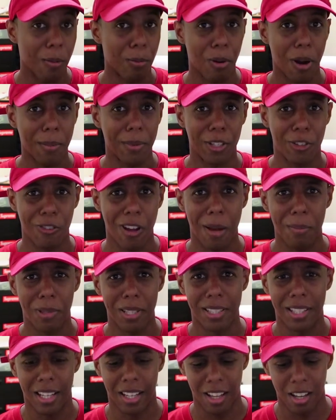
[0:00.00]
I would probably drop
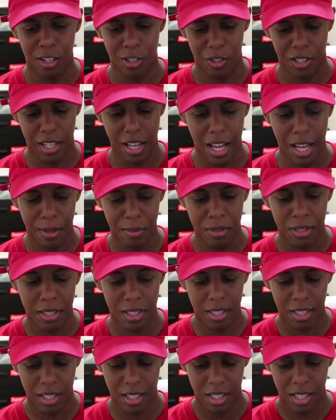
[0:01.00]
this like a hundred times
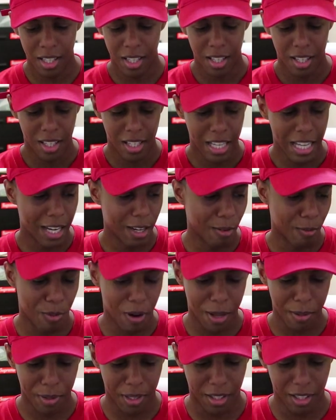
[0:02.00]
and it would
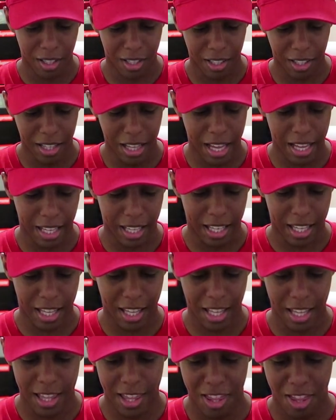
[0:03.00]
probably look like
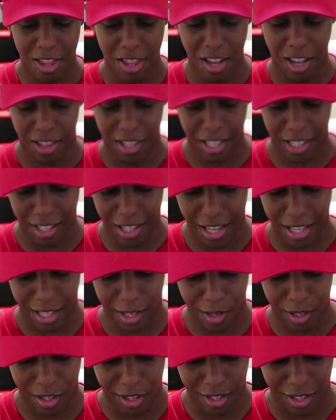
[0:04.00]
nothing
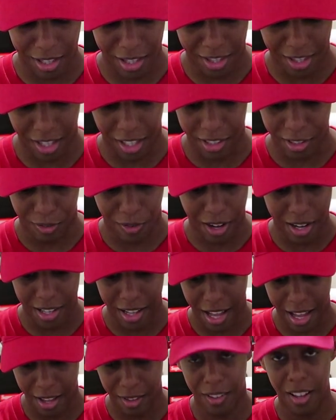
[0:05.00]
like it does right
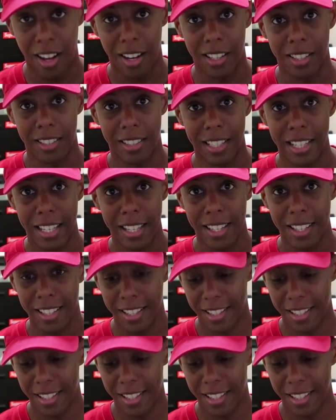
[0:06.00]
now, honestly.